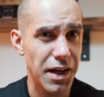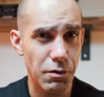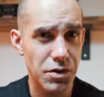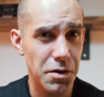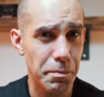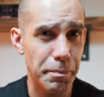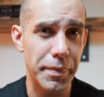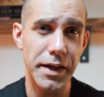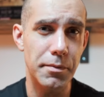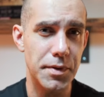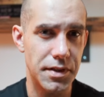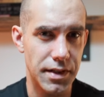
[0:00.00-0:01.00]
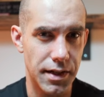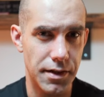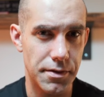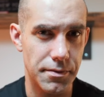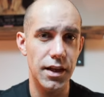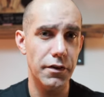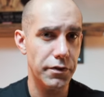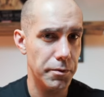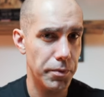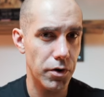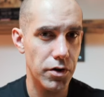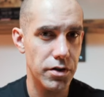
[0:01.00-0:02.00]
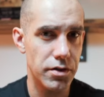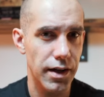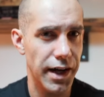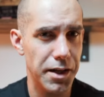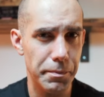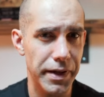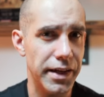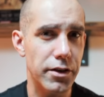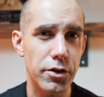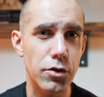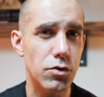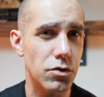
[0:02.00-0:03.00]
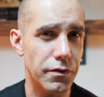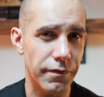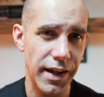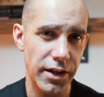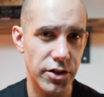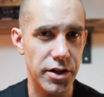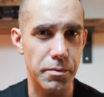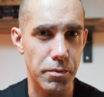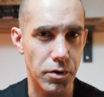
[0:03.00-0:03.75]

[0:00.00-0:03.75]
that was a big mistake. Now for the price, and it being Google's flagship